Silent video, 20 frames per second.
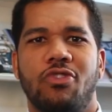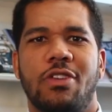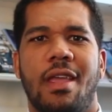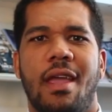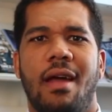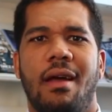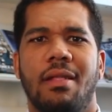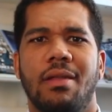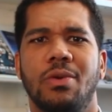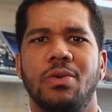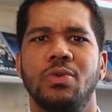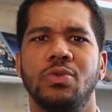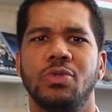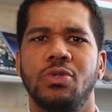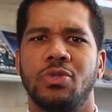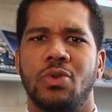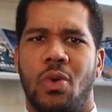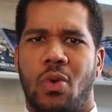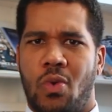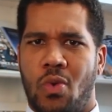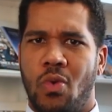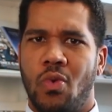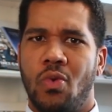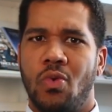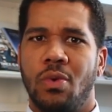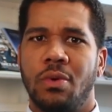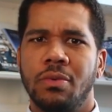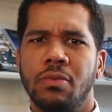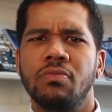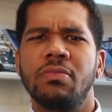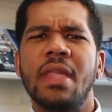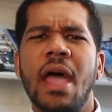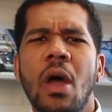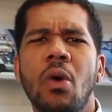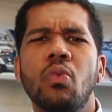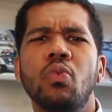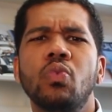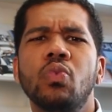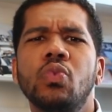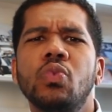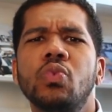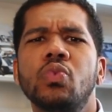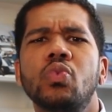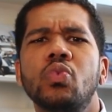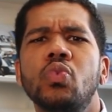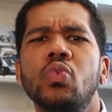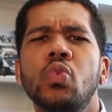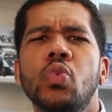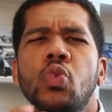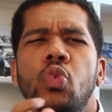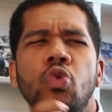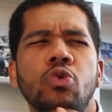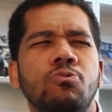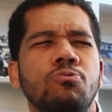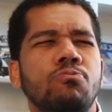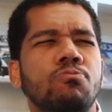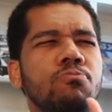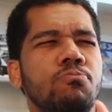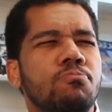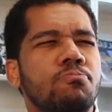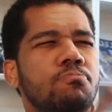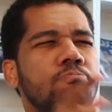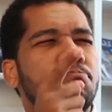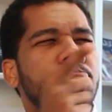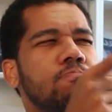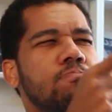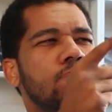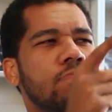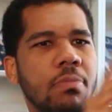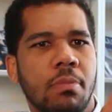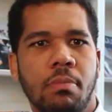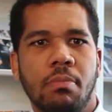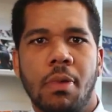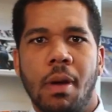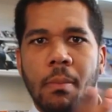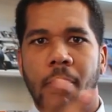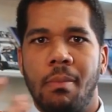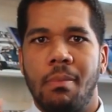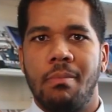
aspiring models and gives them a chance to compete for a contract.